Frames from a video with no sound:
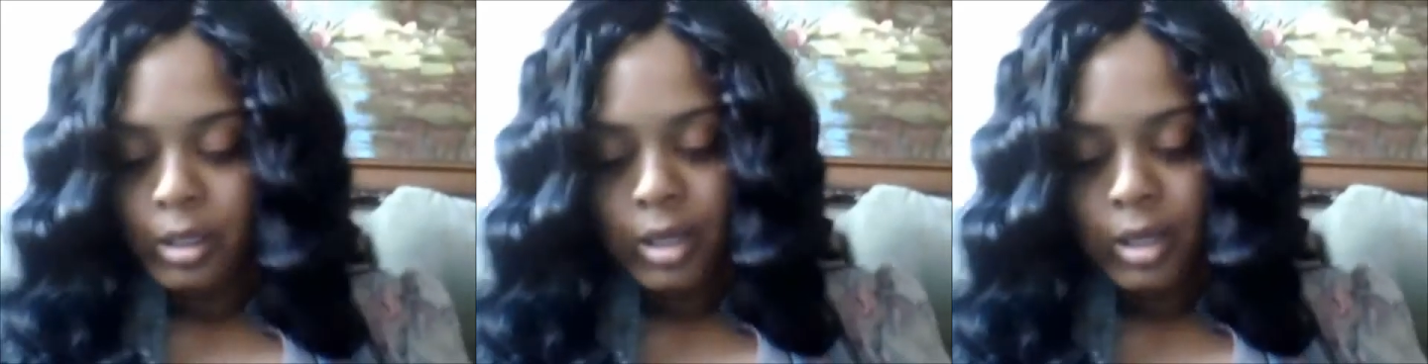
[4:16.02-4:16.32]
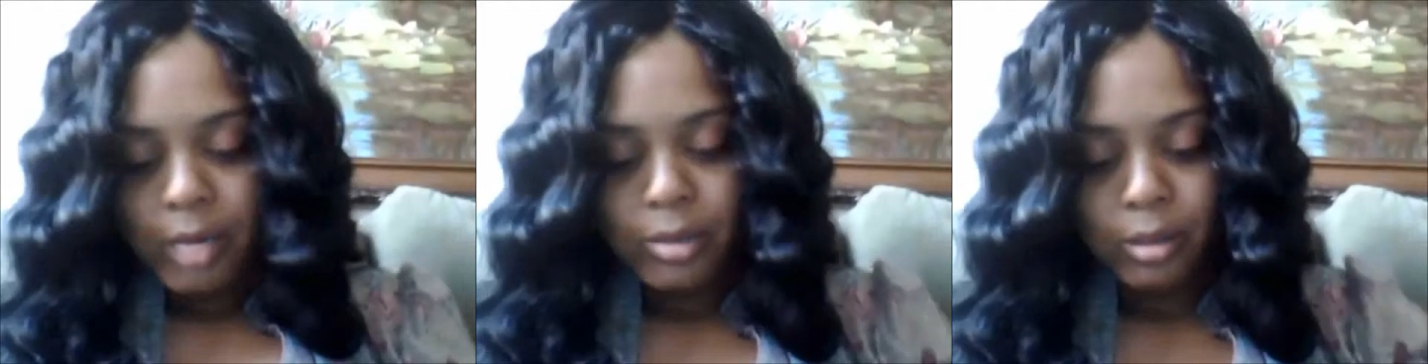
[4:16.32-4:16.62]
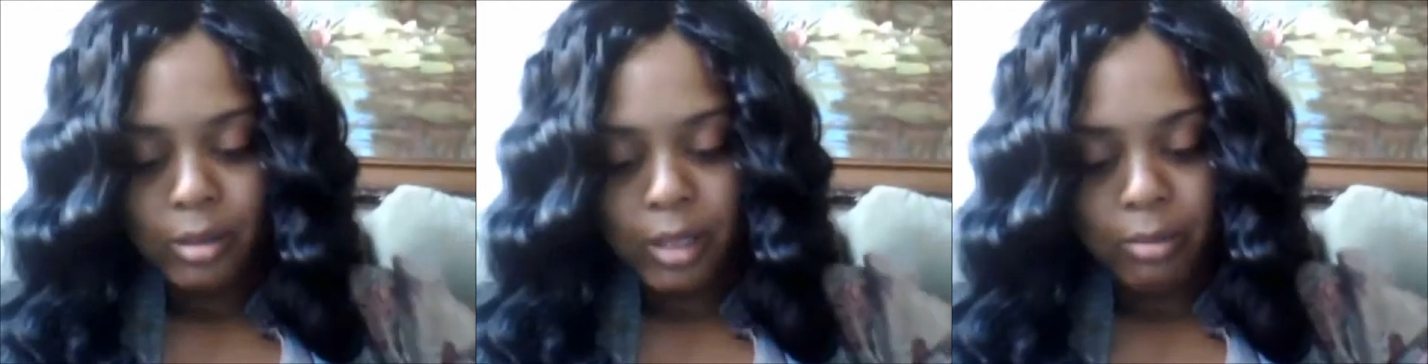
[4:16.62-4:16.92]
I'm still
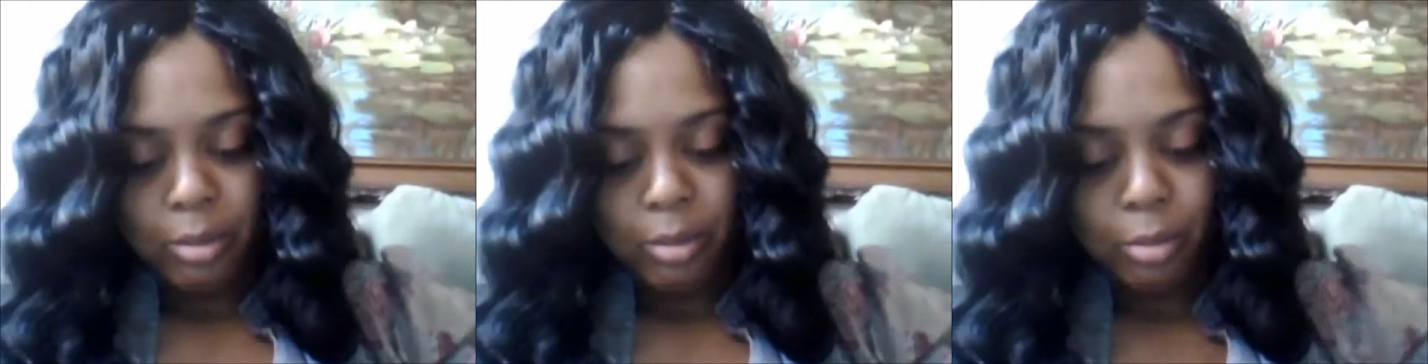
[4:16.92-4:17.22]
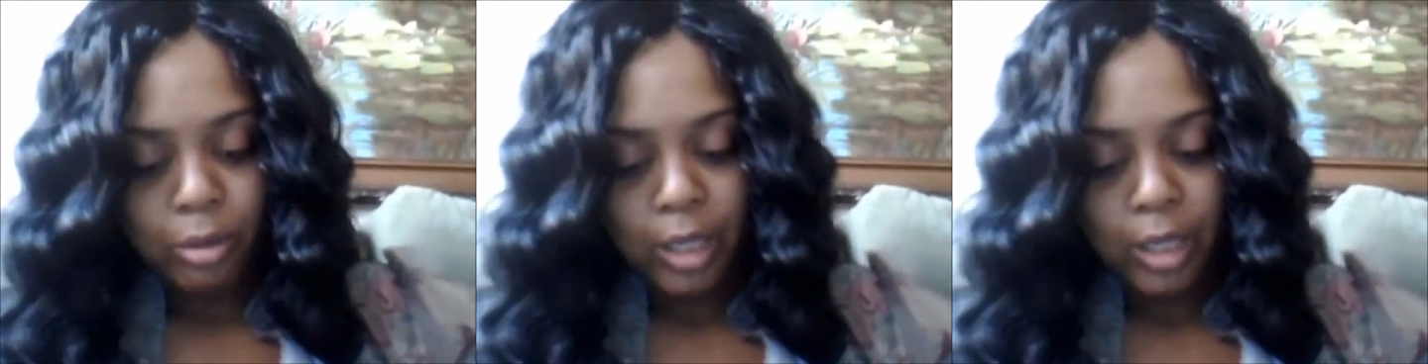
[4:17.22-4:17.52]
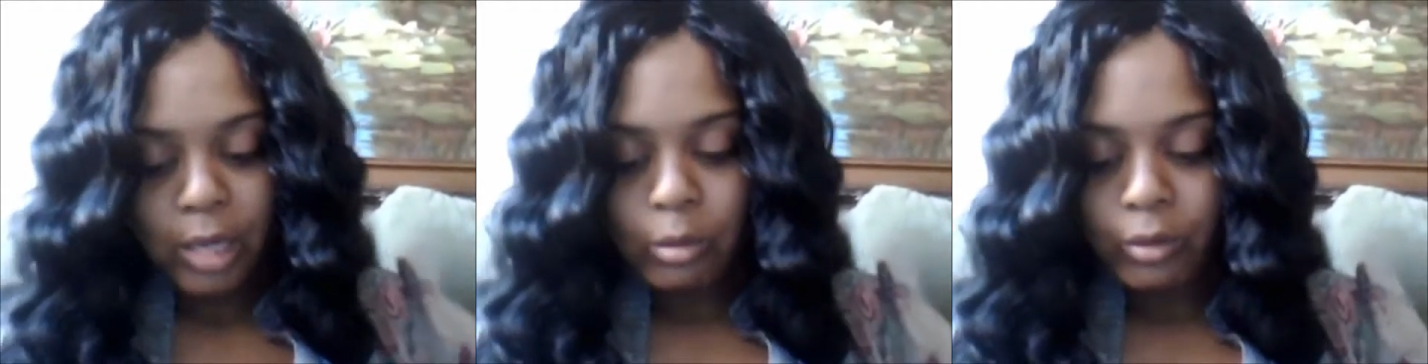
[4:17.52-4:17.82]
able to pull
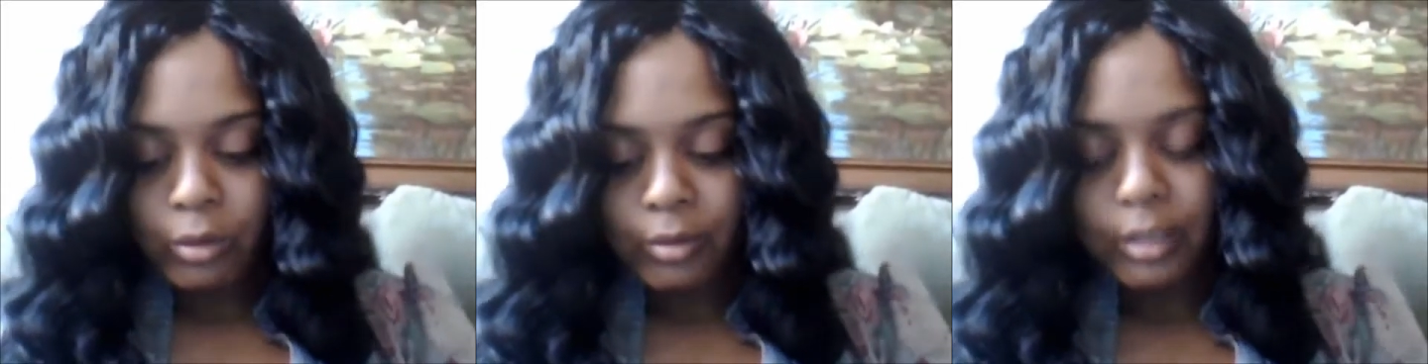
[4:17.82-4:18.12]
hair off.